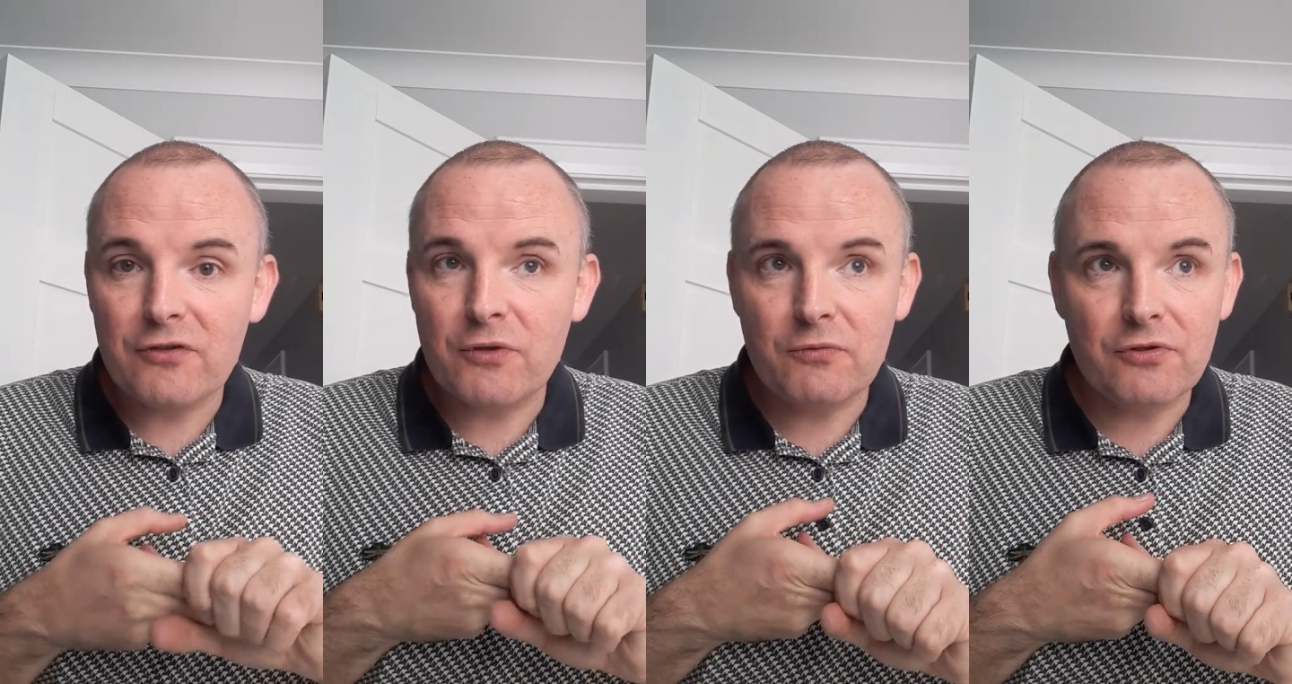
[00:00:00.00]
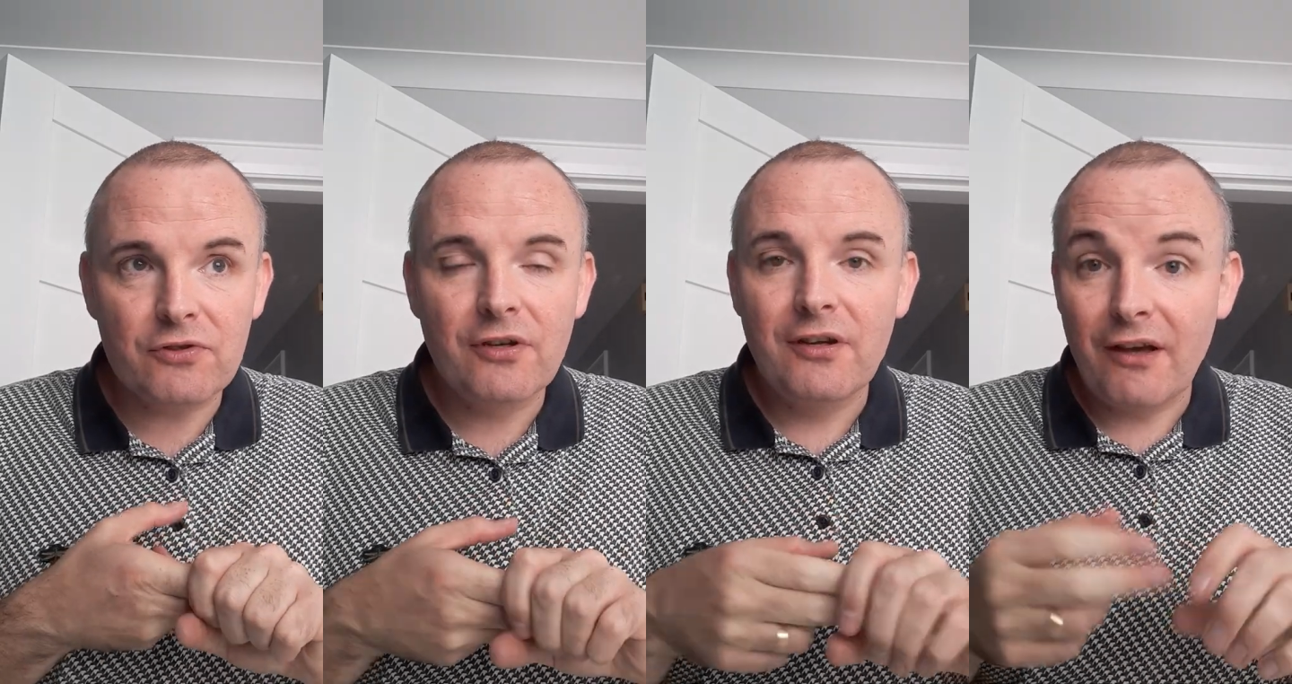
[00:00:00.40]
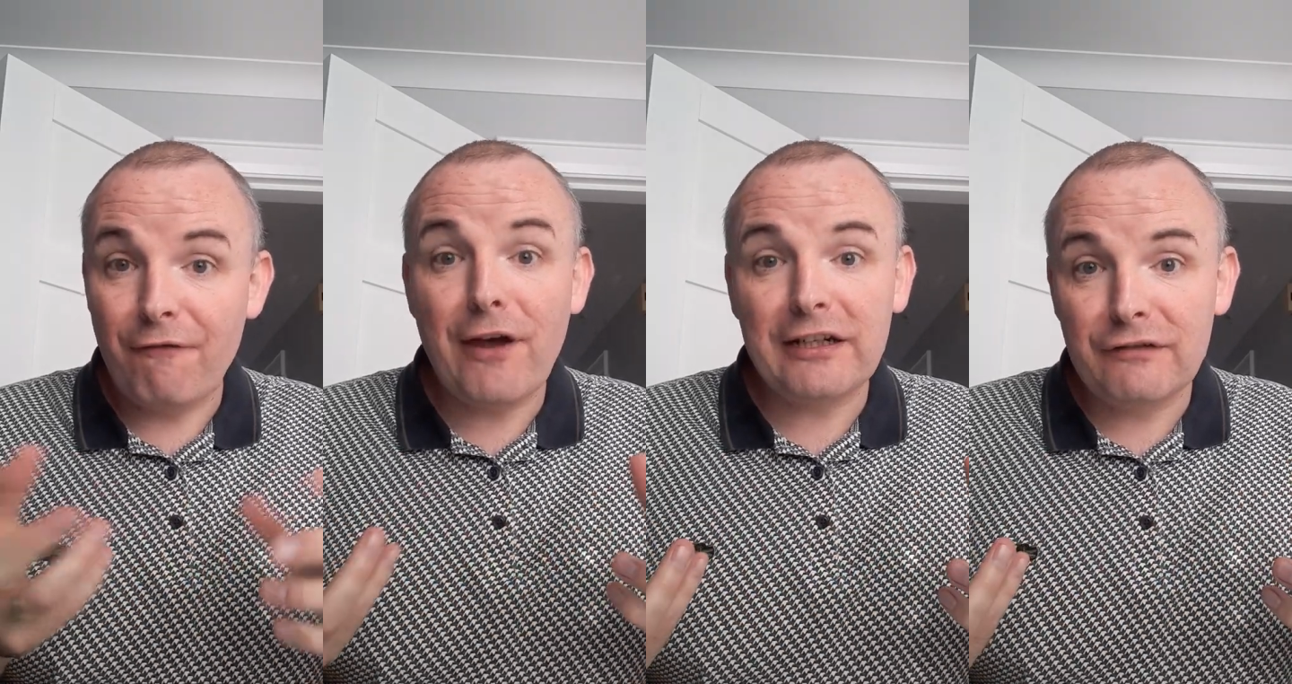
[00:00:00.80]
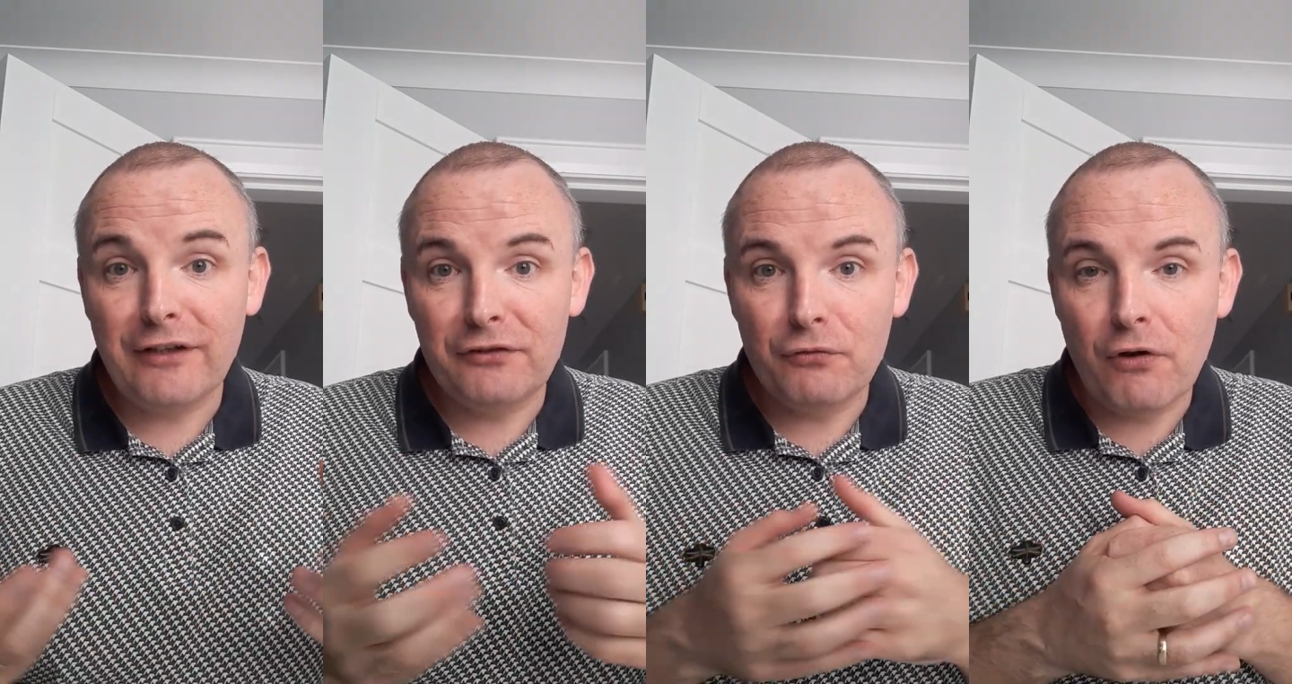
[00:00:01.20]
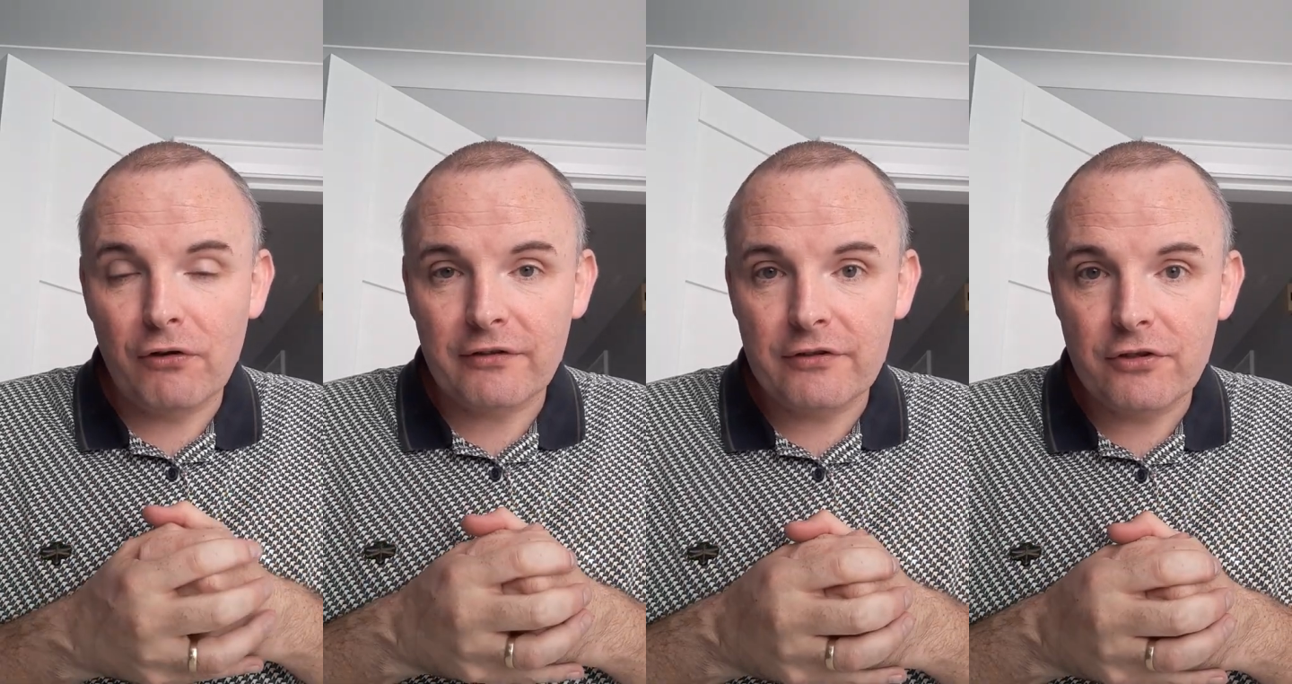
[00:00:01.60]
which was effectively no
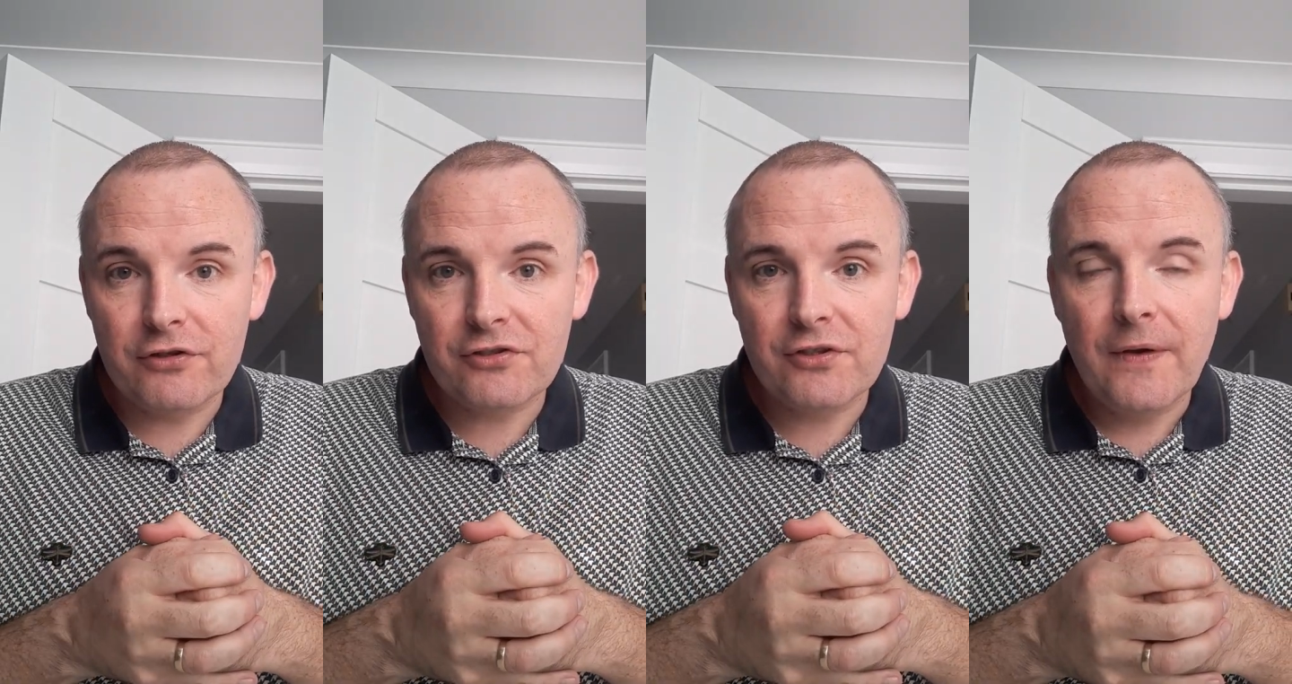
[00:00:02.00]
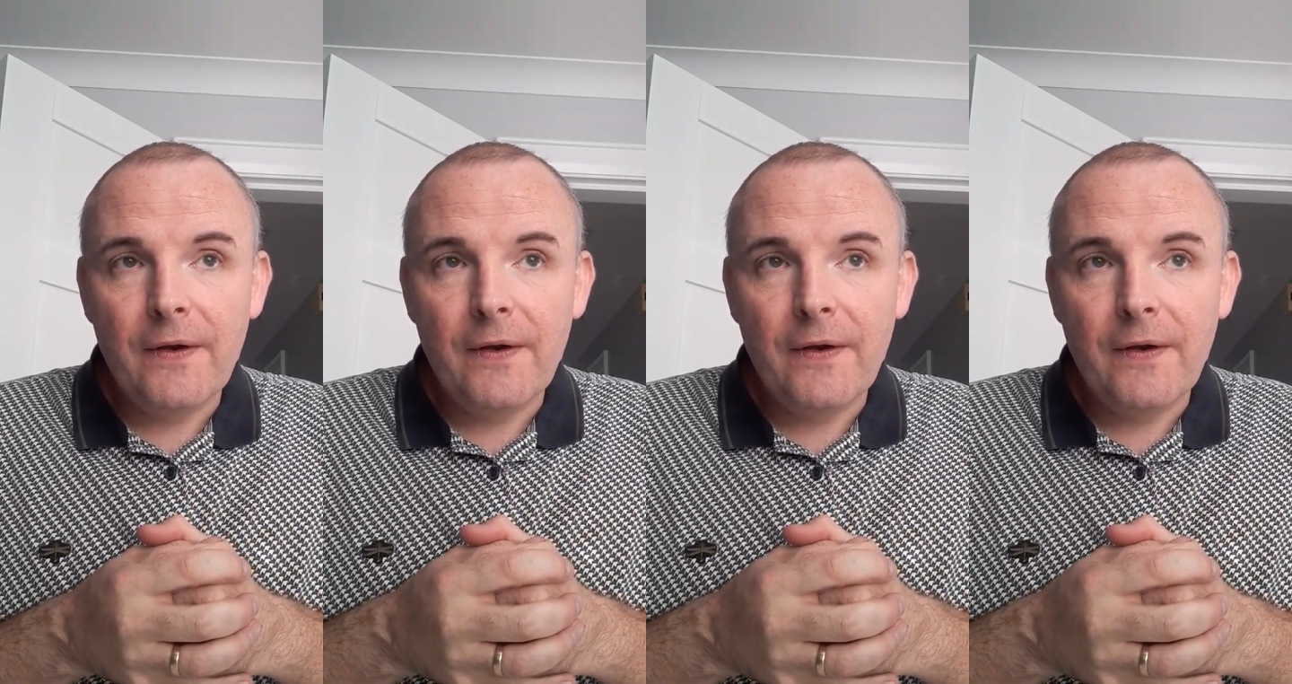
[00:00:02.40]
longer in use.